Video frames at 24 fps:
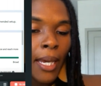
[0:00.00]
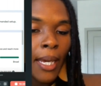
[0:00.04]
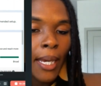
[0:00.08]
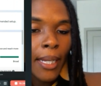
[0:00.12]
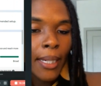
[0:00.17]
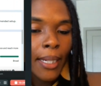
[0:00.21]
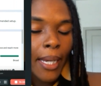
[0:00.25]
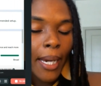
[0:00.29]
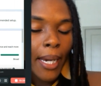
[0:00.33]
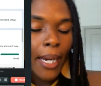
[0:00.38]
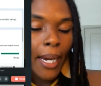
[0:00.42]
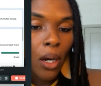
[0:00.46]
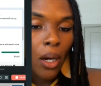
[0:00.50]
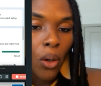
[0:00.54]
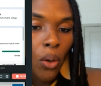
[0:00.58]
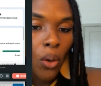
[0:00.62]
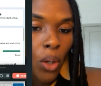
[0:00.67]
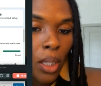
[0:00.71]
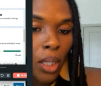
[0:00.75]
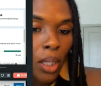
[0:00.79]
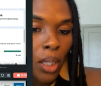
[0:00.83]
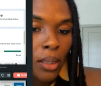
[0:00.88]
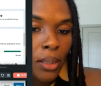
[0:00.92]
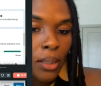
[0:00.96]
Now,
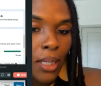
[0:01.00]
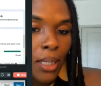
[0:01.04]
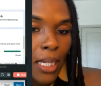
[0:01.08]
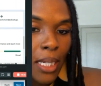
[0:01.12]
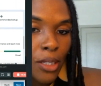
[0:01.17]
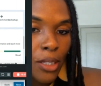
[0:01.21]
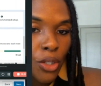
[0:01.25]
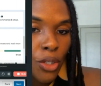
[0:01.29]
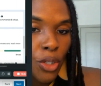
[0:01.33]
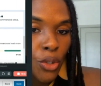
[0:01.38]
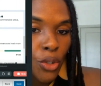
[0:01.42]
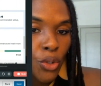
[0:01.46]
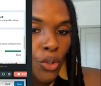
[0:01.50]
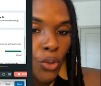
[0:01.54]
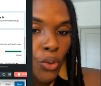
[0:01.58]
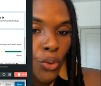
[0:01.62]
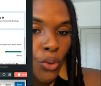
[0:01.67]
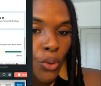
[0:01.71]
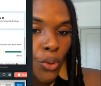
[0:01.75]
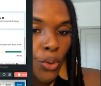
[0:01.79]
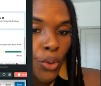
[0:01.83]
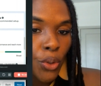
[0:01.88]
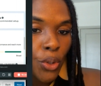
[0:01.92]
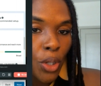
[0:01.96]
let's
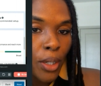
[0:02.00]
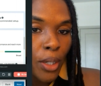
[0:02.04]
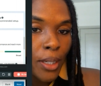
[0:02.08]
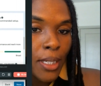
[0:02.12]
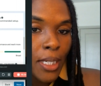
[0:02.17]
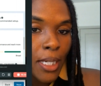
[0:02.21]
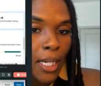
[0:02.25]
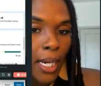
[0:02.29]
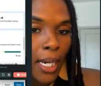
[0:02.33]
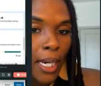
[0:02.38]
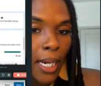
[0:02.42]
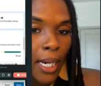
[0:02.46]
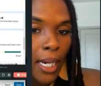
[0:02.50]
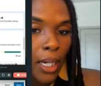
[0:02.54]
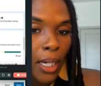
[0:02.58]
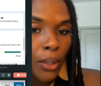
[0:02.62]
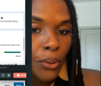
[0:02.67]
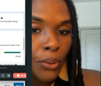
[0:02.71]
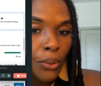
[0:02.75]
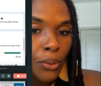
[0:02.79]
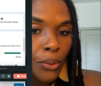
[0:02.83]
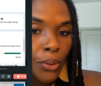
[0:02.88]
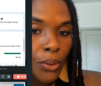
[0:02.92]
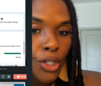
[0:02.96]
scroll on
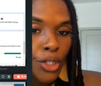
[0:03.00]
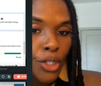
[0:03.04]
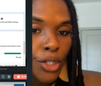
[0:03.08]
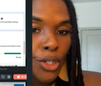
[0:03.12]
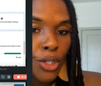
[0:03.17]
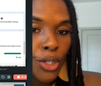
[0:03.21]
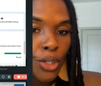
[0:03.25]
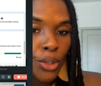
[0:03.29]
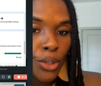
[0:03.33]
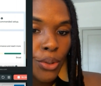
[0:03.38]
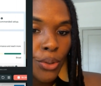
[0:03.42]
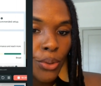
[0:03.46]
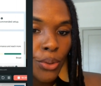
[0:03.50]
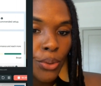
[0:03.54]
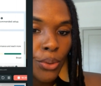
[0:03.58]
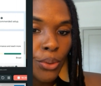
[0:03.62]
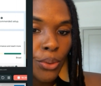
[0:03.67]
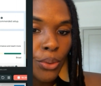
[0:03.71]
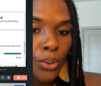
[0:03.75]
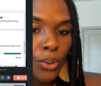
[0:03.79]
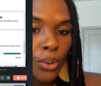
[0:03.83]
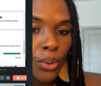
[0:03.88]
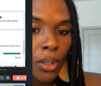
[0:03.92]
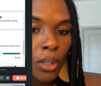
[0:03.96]
down
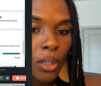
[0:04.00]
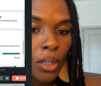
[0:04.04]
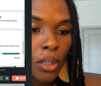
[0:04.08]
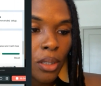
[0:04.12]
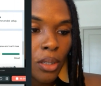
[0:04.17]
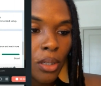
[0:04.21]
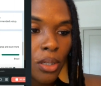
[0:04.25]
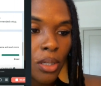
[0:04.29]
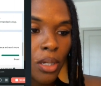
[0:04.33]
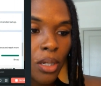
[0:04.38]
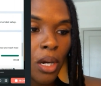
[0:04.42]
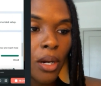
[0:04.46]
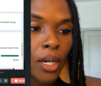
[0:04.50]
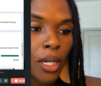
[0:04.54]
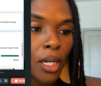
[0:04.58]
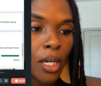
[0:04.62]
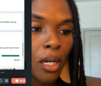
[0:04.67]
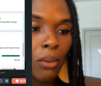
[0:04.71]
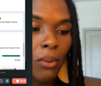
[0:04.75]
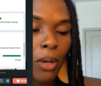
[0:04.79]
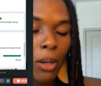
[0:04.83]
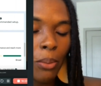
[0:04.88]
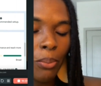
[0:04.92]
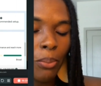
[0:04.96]
to, sorry,
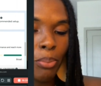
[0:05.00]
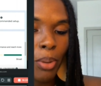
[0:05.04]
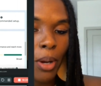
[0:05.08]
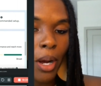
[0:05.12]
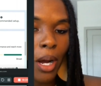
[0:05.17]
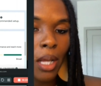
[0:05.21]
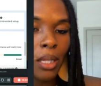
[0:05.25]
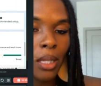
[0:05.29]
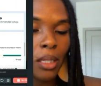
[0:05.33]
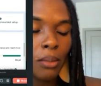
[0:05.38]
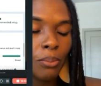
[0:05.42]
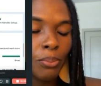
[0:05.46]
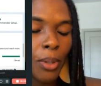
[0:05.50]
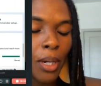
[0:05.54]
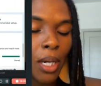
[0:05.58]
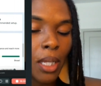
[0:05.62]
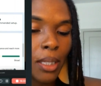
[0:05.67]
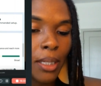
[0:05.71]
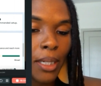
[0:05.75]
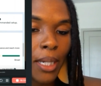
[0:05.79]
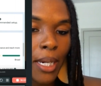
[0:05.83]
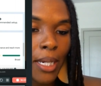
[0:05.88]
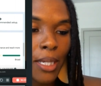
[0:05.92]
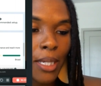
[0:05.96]
my
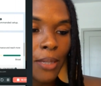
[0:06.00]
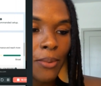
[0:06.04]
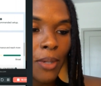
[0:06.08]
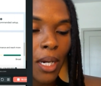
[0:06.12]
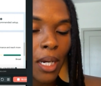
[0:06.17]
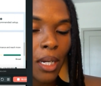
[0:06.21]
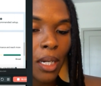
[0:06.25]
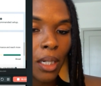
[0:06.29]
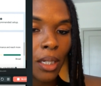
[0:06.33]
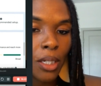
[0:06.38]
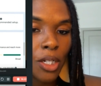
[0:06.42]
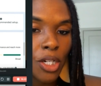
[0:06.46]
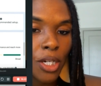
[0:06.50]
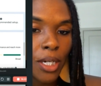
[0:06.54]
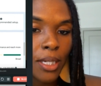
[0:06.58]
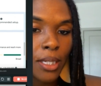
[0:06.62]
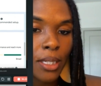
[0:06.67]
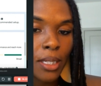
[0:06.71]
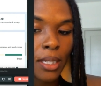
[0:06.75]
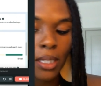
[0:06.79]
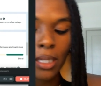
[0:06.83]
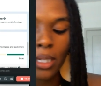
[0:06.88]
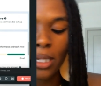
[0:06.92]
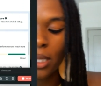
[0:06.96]
pollen has me kind of
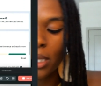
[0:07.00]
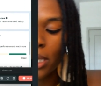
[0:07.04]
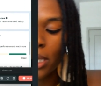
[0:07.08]
congested.